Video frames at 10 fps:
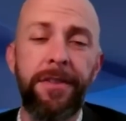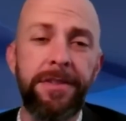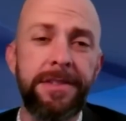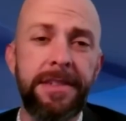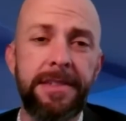
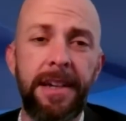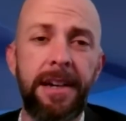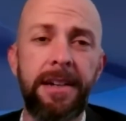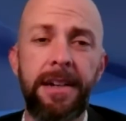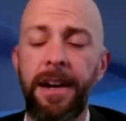differences,
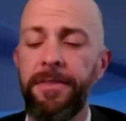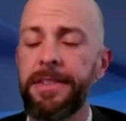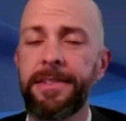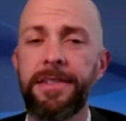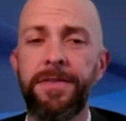
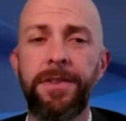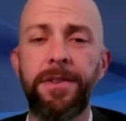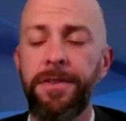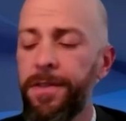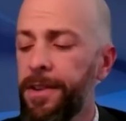obviously,
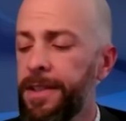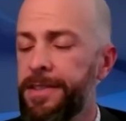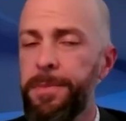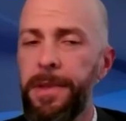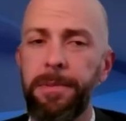for
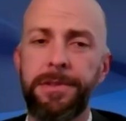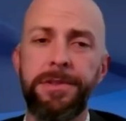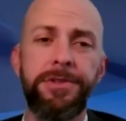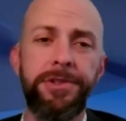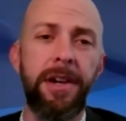us to be able
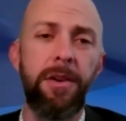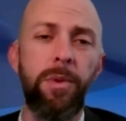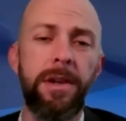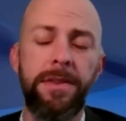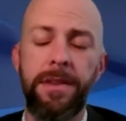to share
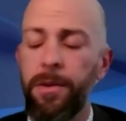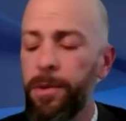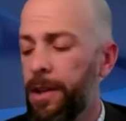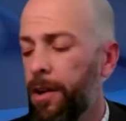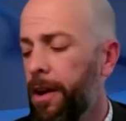with
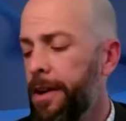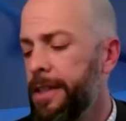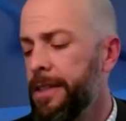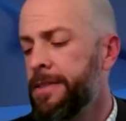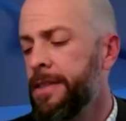our
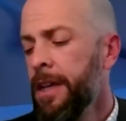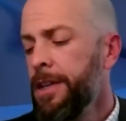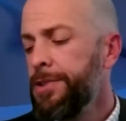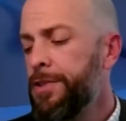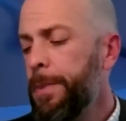audience.
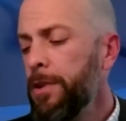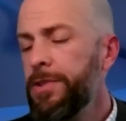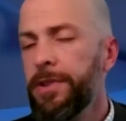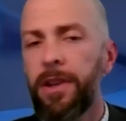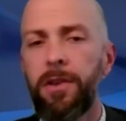You spoke
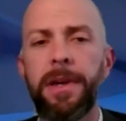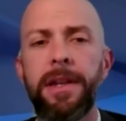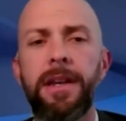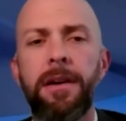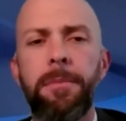to it a little
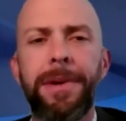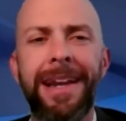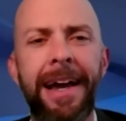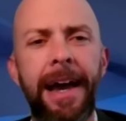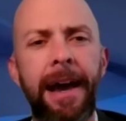bit, but
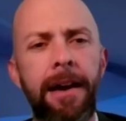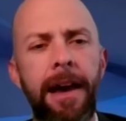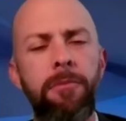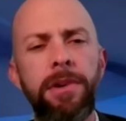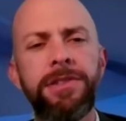
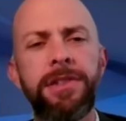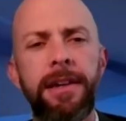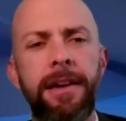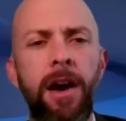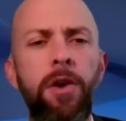
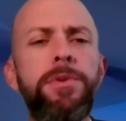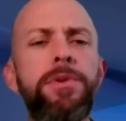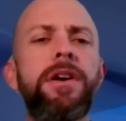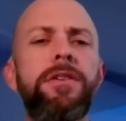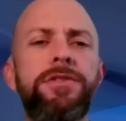I hope you
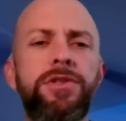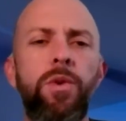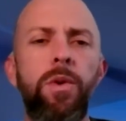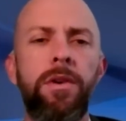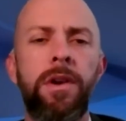can
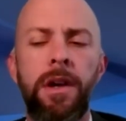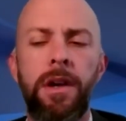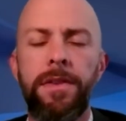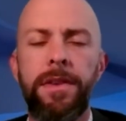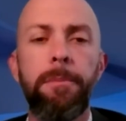underscore
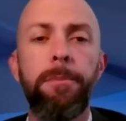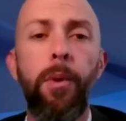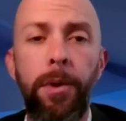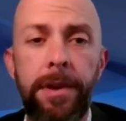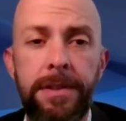the
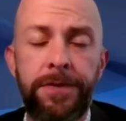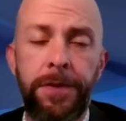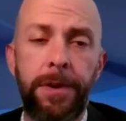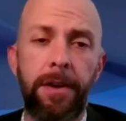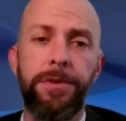importance
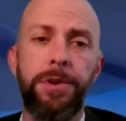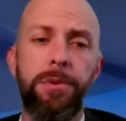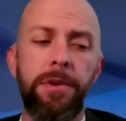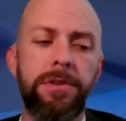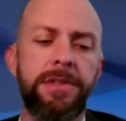for our
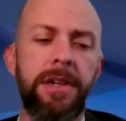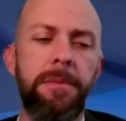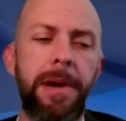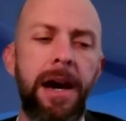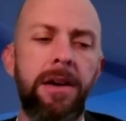viewers
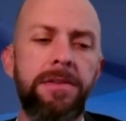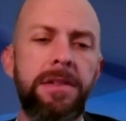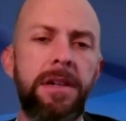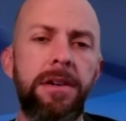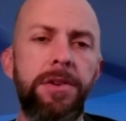about
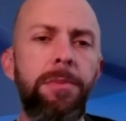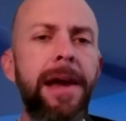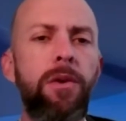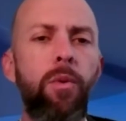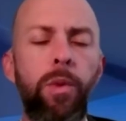no
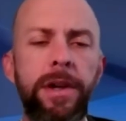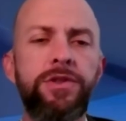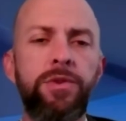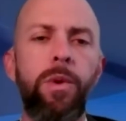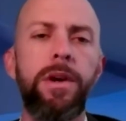matter
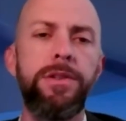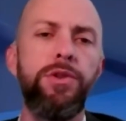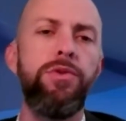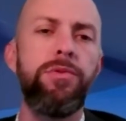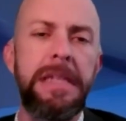which one
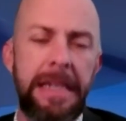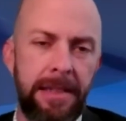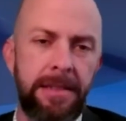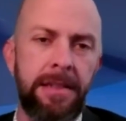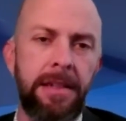you get,